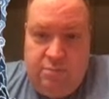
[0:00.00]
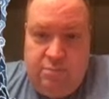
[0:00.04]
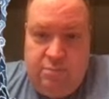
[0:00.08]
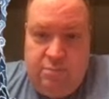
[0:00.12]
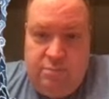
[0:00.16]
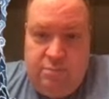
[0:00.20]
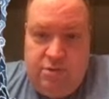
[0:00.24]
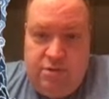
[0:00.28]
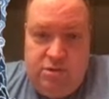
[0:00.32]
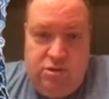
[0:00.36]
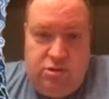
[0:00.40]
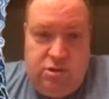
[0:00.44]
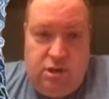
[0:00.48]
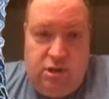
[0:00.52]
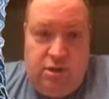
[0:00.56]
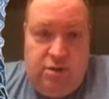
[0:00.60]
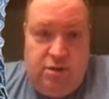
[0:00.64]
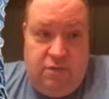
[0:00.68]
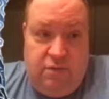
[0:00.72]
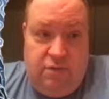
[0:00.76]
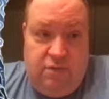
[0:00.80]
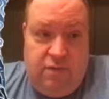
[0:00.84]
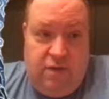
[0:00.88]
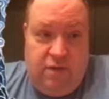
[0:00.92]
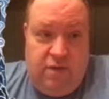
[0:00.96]
to try to
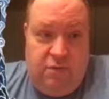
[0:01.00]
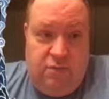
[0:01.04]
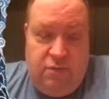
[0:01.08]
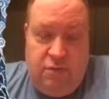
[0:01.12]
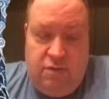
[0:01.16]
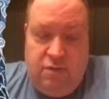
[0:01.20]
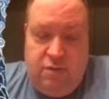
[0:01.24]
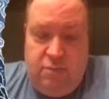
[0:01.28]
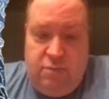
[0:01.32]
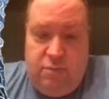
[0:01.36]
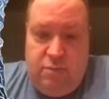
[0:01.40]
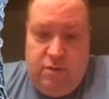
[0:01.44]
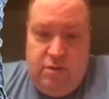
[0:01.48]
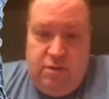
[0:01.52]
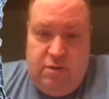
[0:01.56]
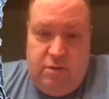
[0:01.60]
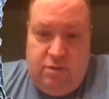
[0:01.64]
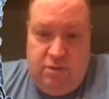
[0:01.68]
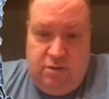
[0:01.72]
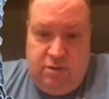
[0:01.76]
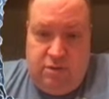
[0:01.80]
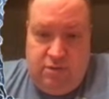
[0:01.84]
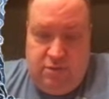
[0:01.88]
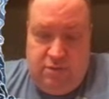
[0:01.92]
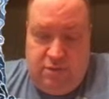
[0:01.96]
defend with
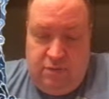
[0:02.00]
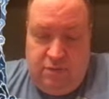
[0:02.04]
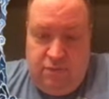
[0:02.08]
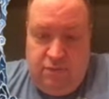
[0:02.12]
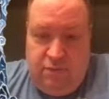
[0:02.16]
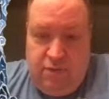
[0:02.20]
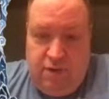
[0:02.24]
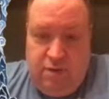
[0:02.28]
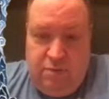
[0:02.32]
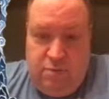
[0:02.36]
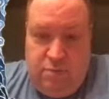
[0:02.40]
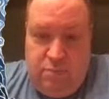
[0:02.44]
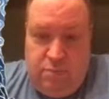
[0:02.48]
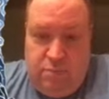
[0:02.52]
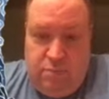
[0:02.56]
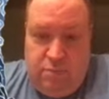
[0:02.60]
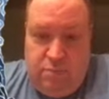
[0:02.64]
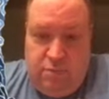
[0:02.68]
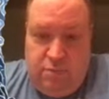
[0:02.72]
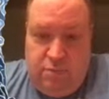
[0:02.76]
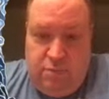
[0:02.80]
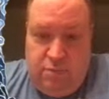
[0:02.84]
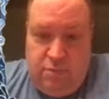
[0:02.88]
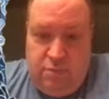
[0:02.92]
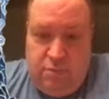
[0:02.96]
to defend
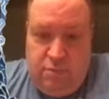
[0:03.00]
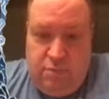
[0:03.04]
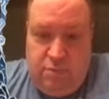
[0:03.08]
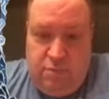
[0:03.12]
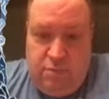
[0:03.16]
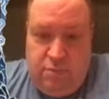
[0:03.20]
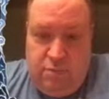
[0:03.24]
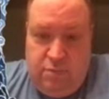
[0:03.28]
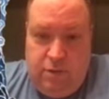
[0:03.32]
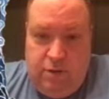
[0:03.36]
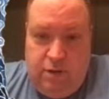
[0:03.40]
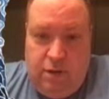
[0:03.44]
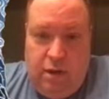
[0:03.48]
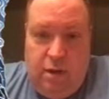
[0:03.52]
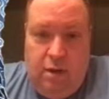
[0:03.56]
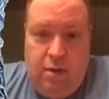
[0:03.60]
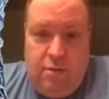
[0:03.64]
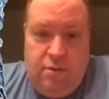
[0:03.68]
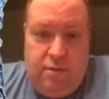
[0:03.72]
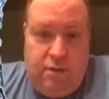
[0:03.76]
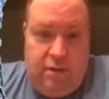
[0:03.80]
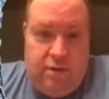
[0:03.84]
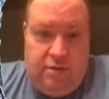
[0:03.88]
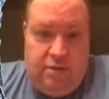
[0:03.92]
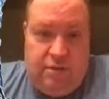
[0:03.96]

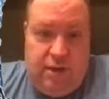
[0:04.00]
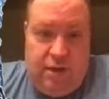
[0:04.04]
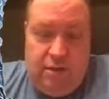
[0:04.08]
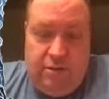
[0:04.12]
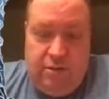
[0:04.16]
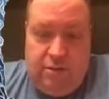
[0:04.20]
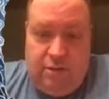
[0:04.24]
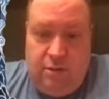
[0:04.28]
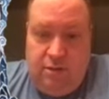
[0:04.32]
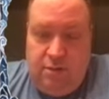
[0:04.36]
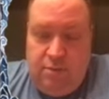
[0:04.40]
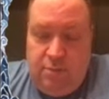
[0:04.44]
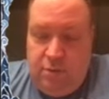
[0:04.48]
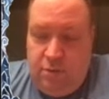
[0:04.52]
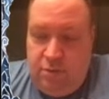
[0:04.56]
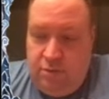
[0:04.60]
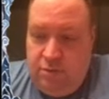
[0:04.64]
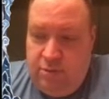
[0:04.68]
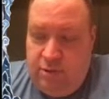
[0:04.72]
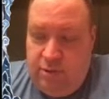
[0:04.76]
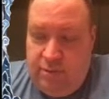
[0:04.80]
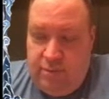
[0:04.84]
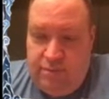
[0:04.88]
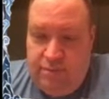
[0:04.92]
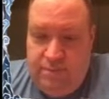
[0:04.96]
beyond the secondary
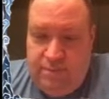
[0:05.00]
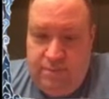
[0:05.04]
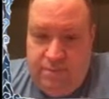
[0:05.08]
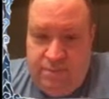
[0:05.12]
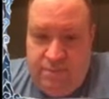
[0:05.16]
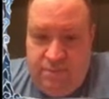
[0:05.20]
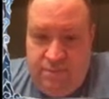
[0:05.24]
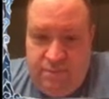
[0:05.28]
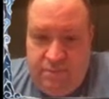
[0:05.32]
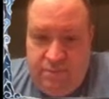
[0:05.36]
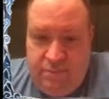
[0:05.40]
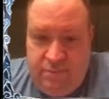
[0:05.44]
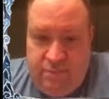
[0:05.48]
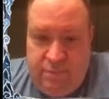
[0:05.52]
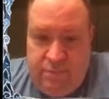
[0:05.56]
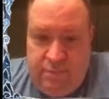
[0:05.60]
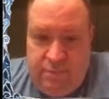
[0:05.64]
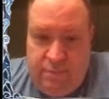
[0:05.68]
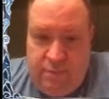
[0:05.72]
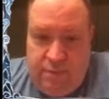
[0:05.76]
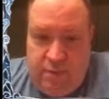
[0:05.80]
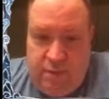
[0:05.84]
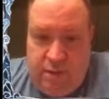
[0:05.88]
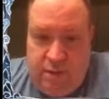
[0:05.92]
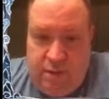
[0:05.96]
ability.
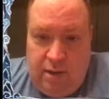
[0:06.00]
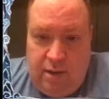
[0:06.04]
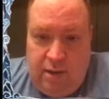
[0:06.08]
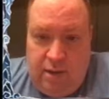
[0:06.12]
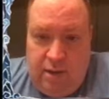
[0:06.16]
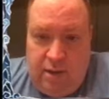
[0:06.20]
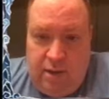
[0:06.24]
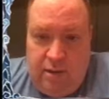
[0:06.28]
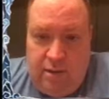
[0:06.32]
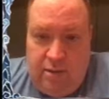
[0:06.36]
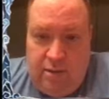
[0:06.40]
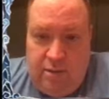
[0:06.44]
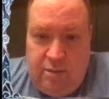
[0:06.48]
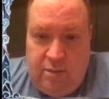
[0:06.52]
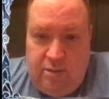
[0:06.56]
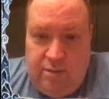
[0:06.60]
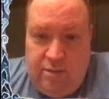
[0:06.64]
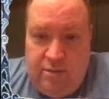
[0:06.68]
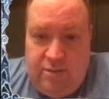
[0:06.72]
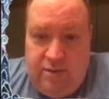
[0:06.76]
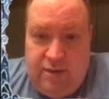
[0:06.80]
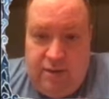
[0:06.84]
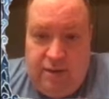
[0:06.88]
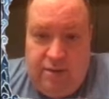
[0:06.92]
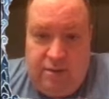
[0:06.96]
And the
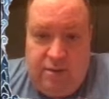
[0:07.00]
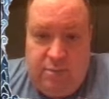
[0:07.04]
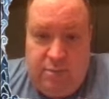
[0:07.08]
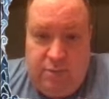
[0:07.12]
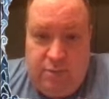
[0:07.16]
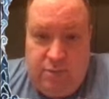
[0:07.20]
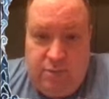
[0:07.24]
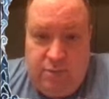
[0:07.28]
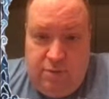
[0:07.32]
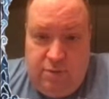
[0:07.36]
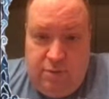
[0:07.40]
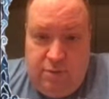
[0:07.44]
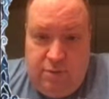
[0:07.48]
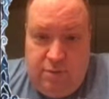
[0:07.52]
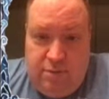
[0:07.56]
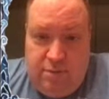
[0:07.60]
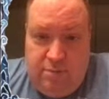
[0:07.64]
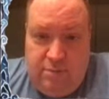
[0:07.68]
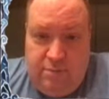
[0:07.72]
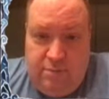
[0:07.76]
second ability,